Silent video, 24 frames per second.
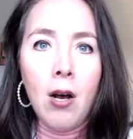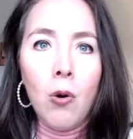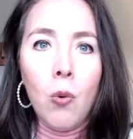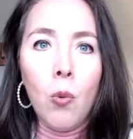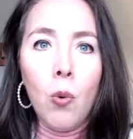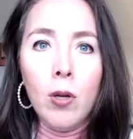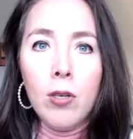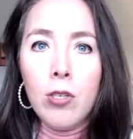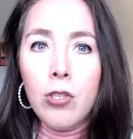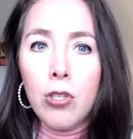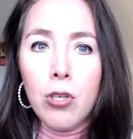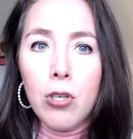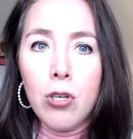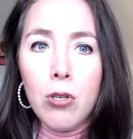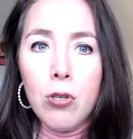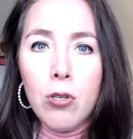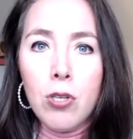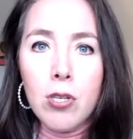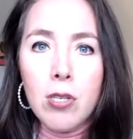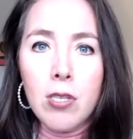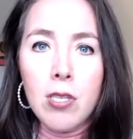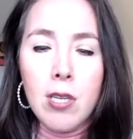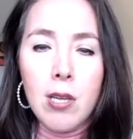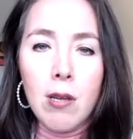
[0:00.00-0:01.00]
what should
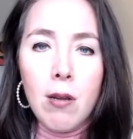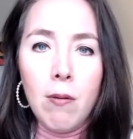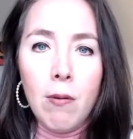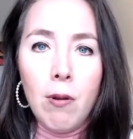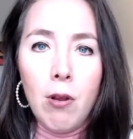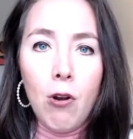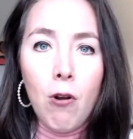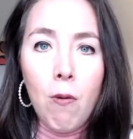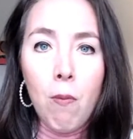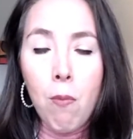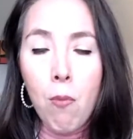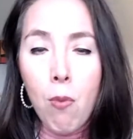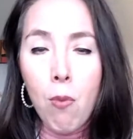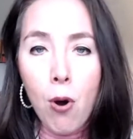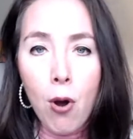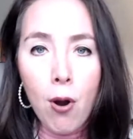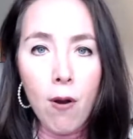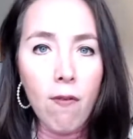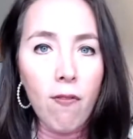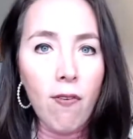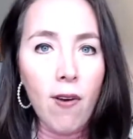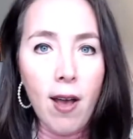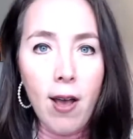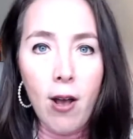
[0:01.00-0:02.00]
you just
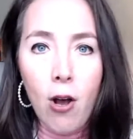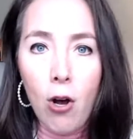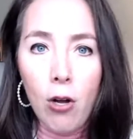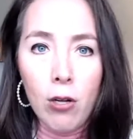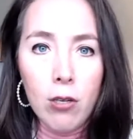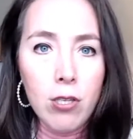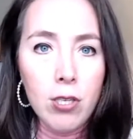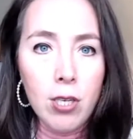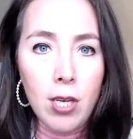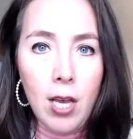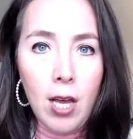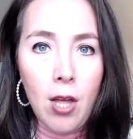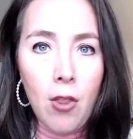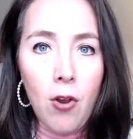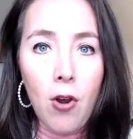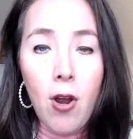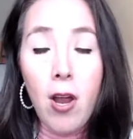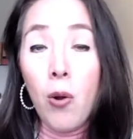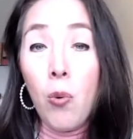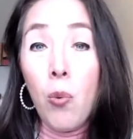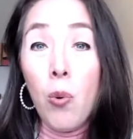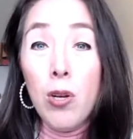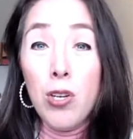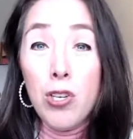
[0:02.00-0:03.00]
modify altogether,
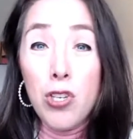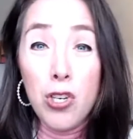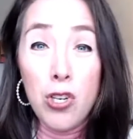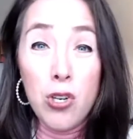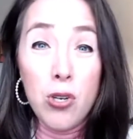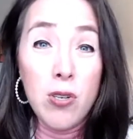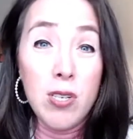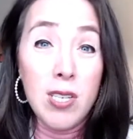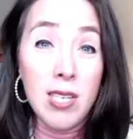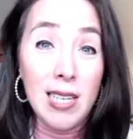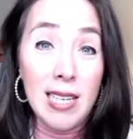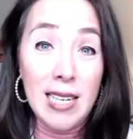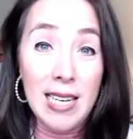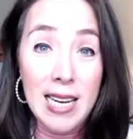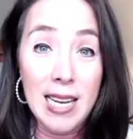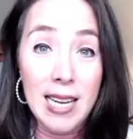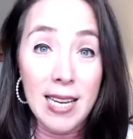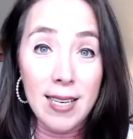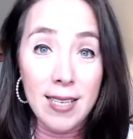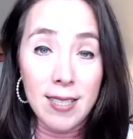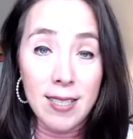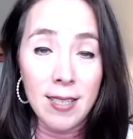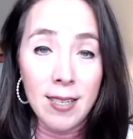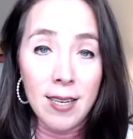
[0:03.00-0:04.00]
and what should you
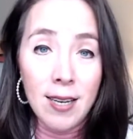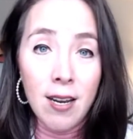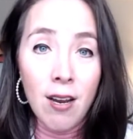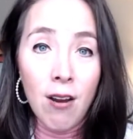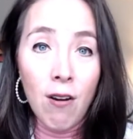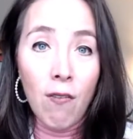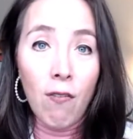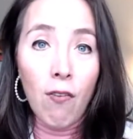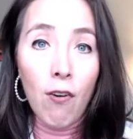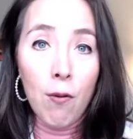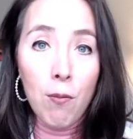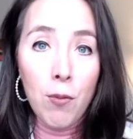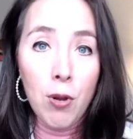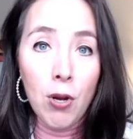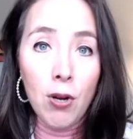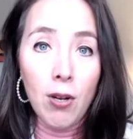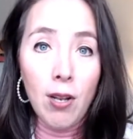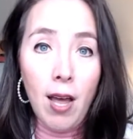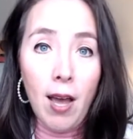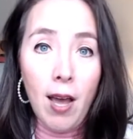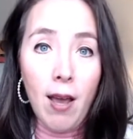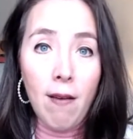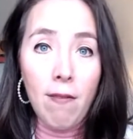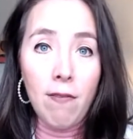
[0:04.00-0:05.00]
delete from your
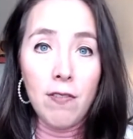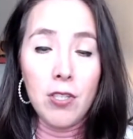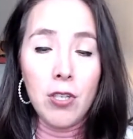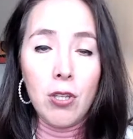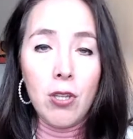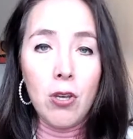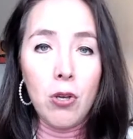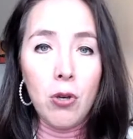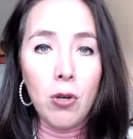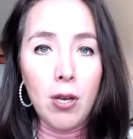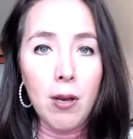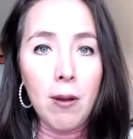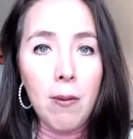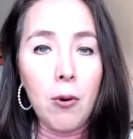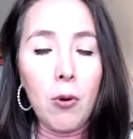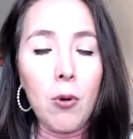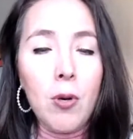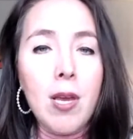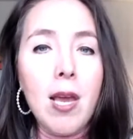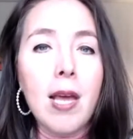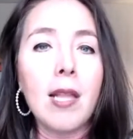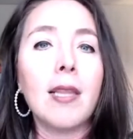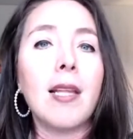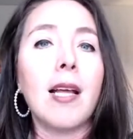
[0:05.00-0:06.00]
life so that you can
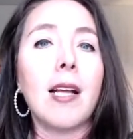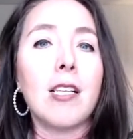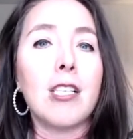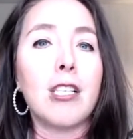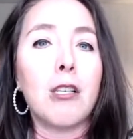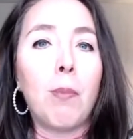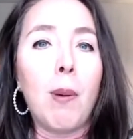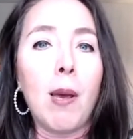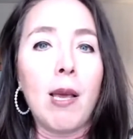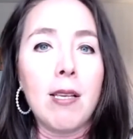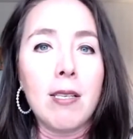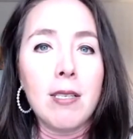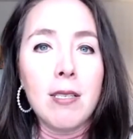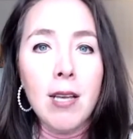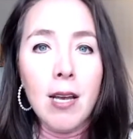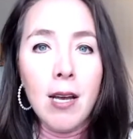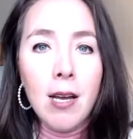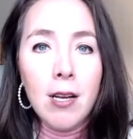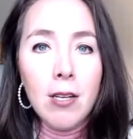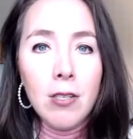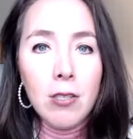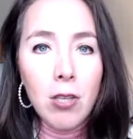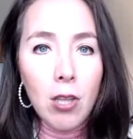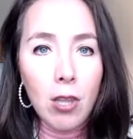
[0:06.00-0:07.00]
create that space
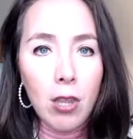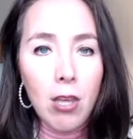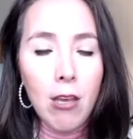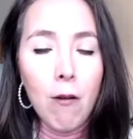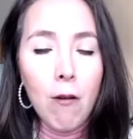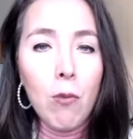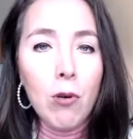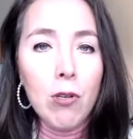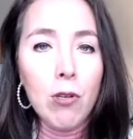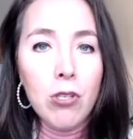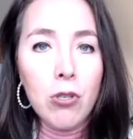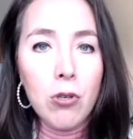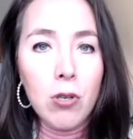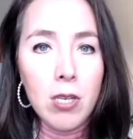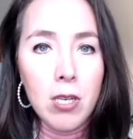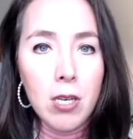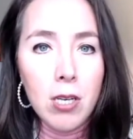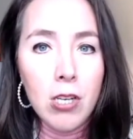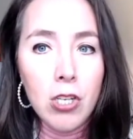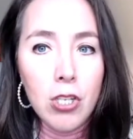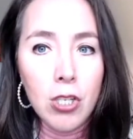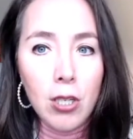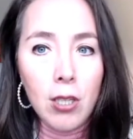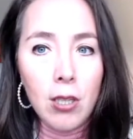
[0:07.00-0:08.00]
to think more
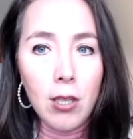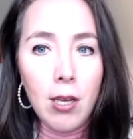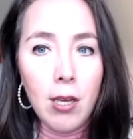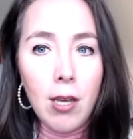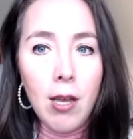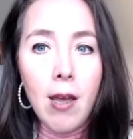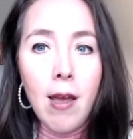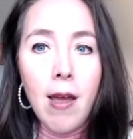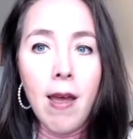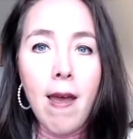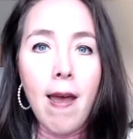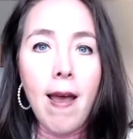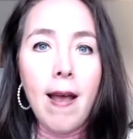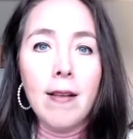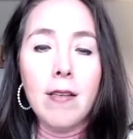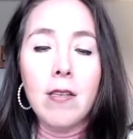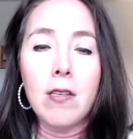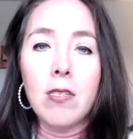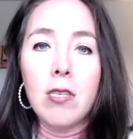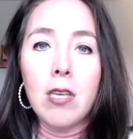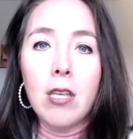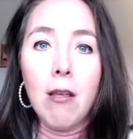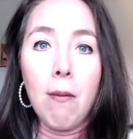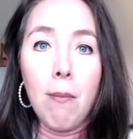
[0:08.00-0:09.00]
strategically and
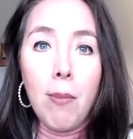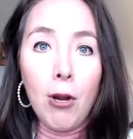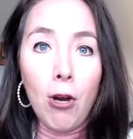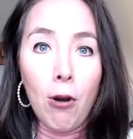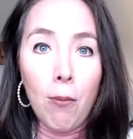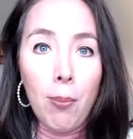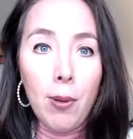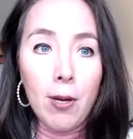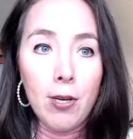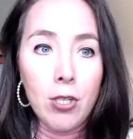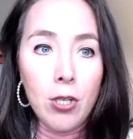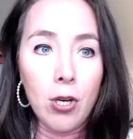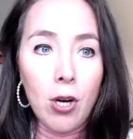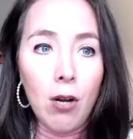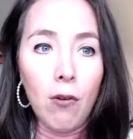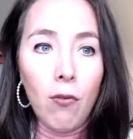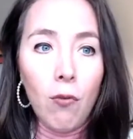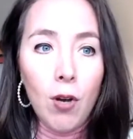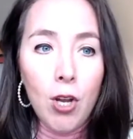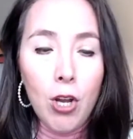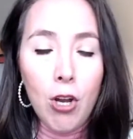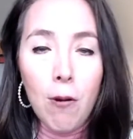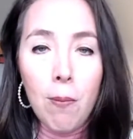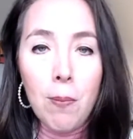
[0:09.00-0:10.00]
to see the bigger picture
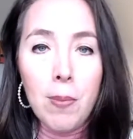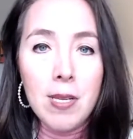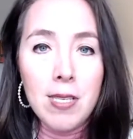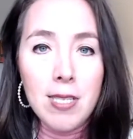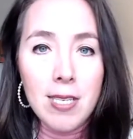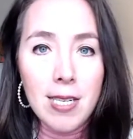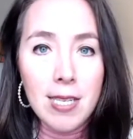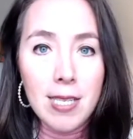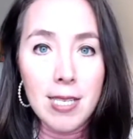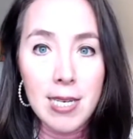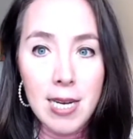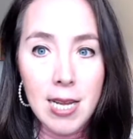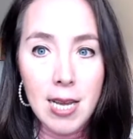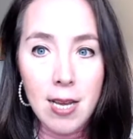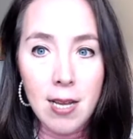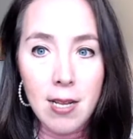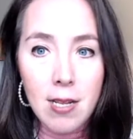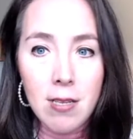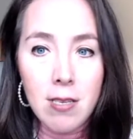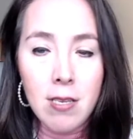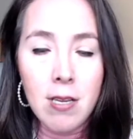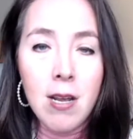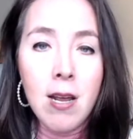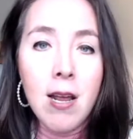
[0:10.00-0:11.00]
of what your business
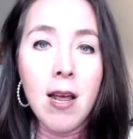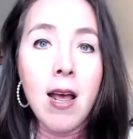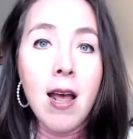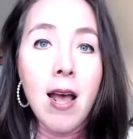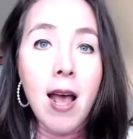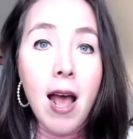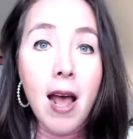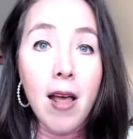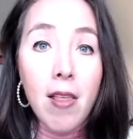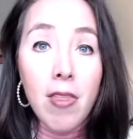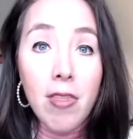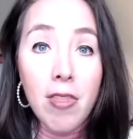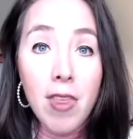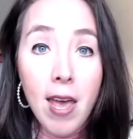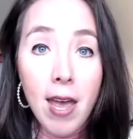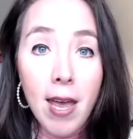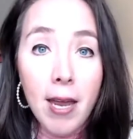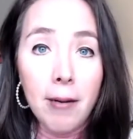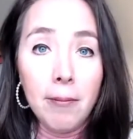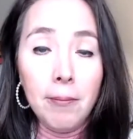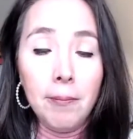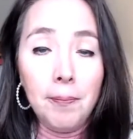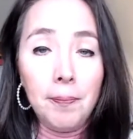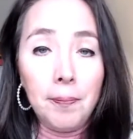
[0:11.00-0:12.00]
needs. And
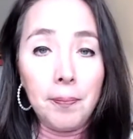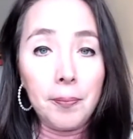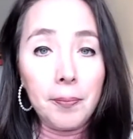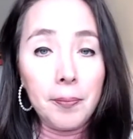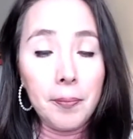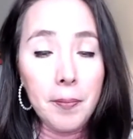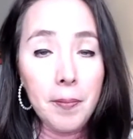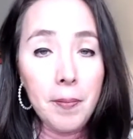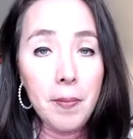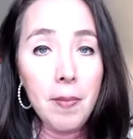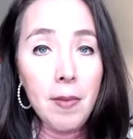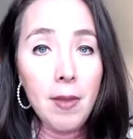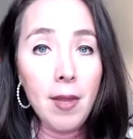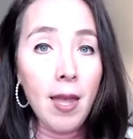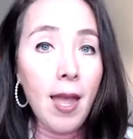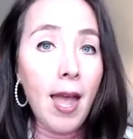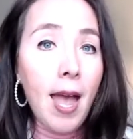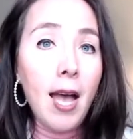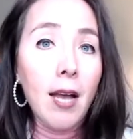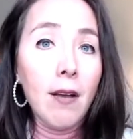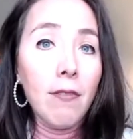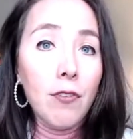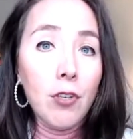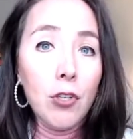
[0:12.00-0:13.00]
then
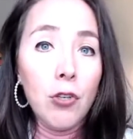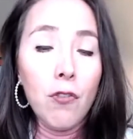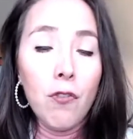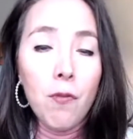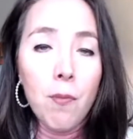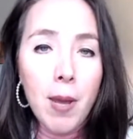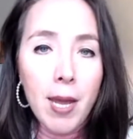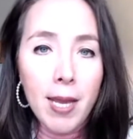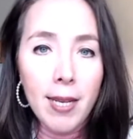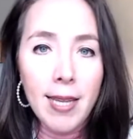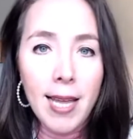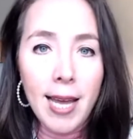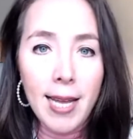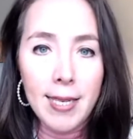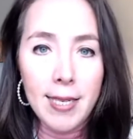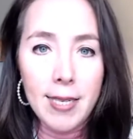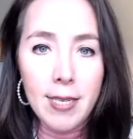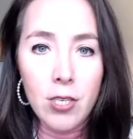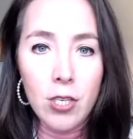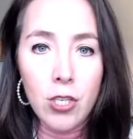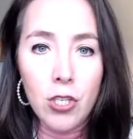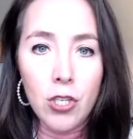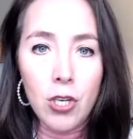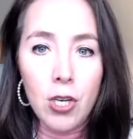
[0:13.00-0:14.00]
after you've made that
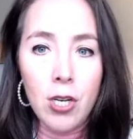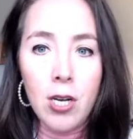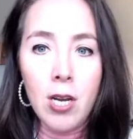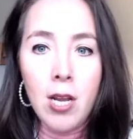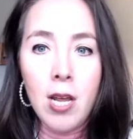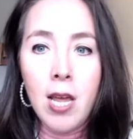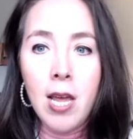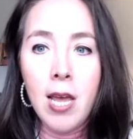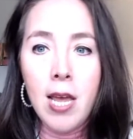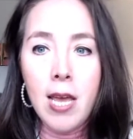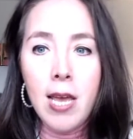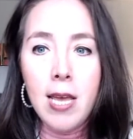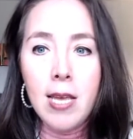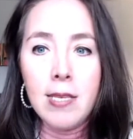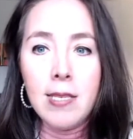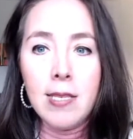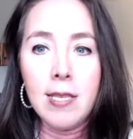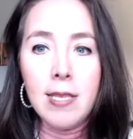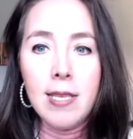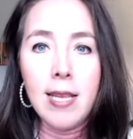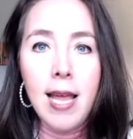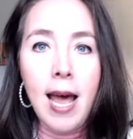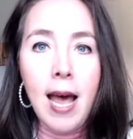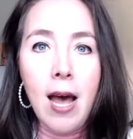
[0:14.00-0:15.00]
decision
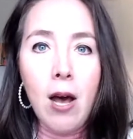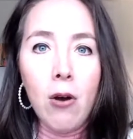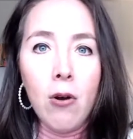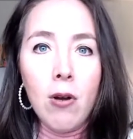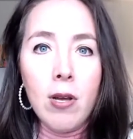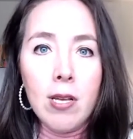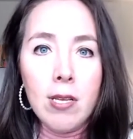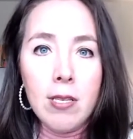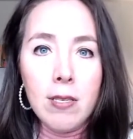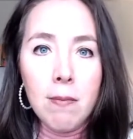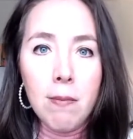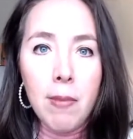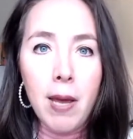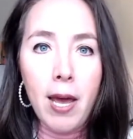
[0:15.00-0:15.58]
is a